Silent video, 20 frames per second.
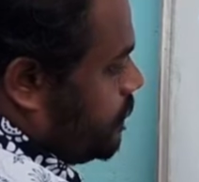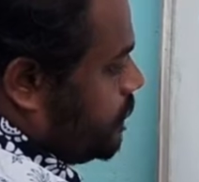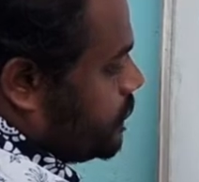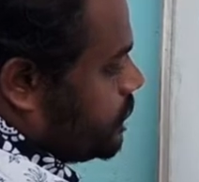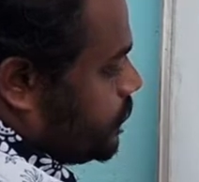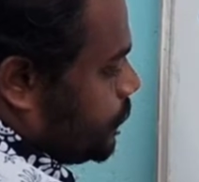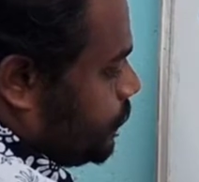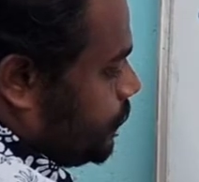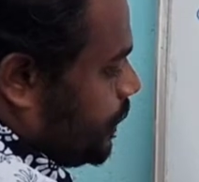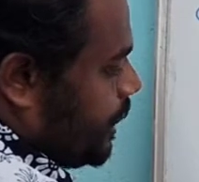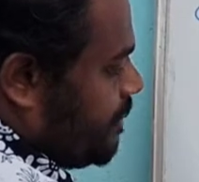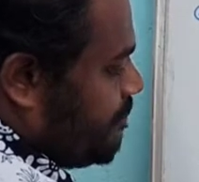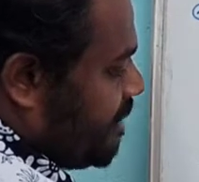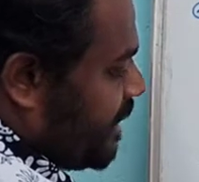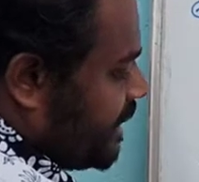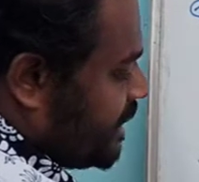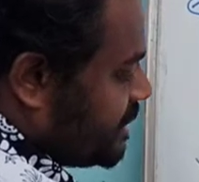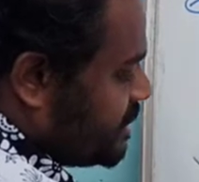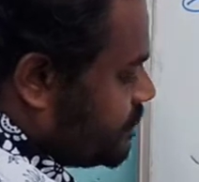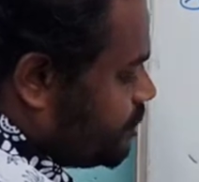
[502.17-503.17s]
So 3
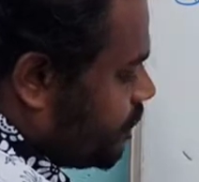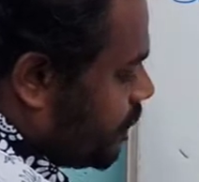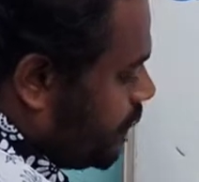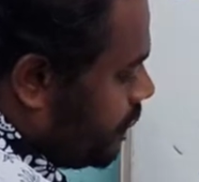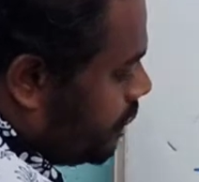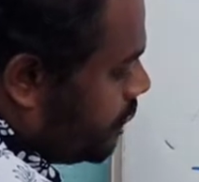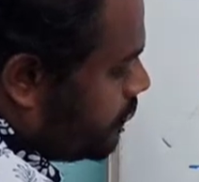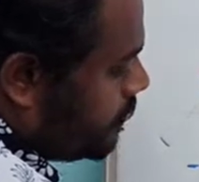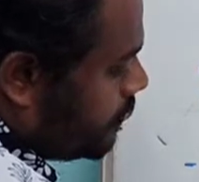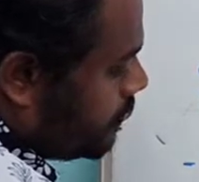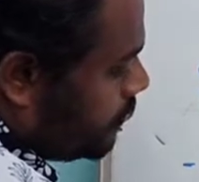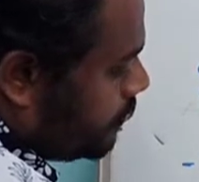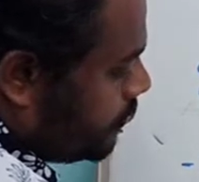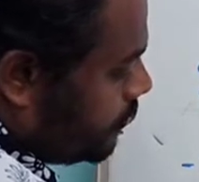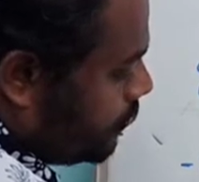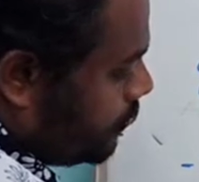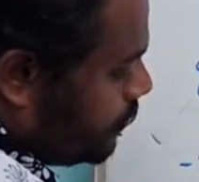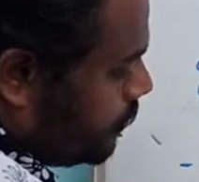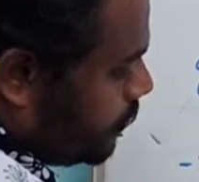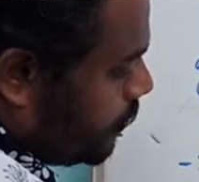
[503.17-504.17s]
minus 1,
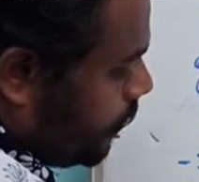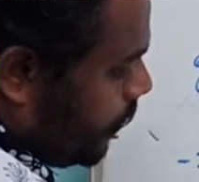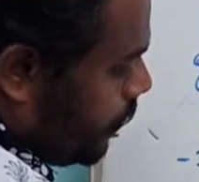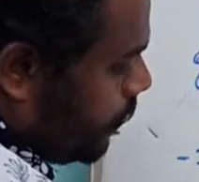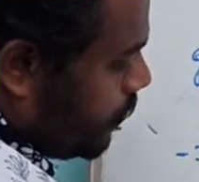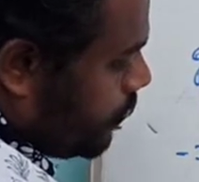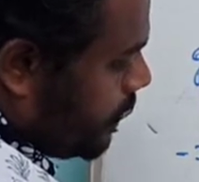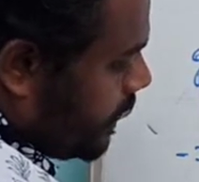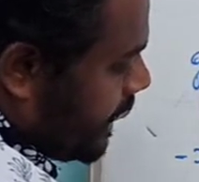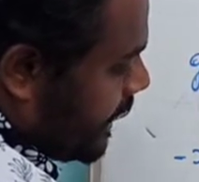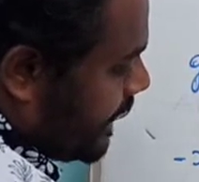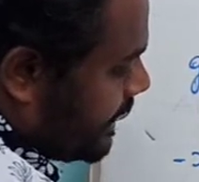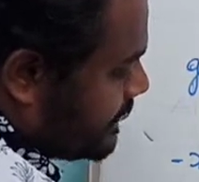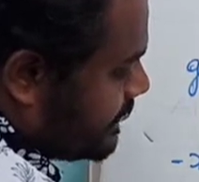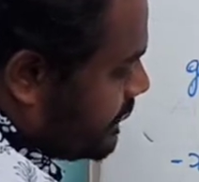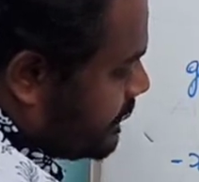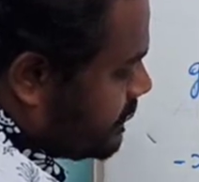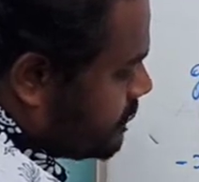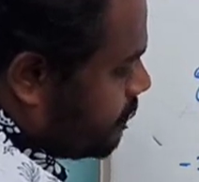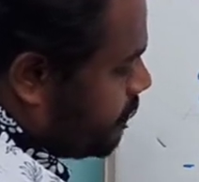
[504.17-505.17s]

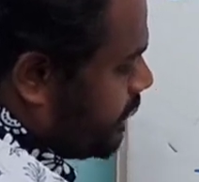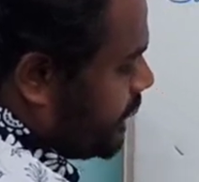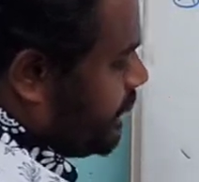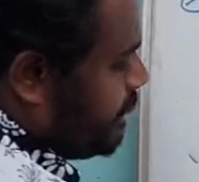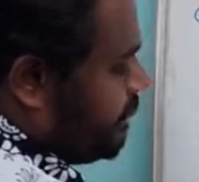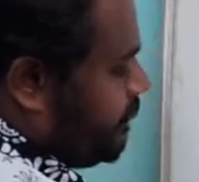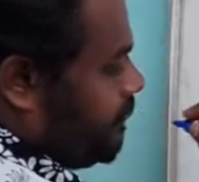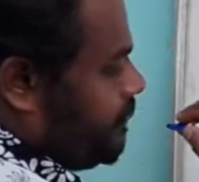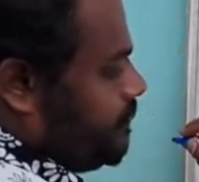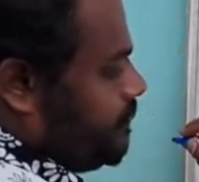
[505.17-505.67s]
2x square.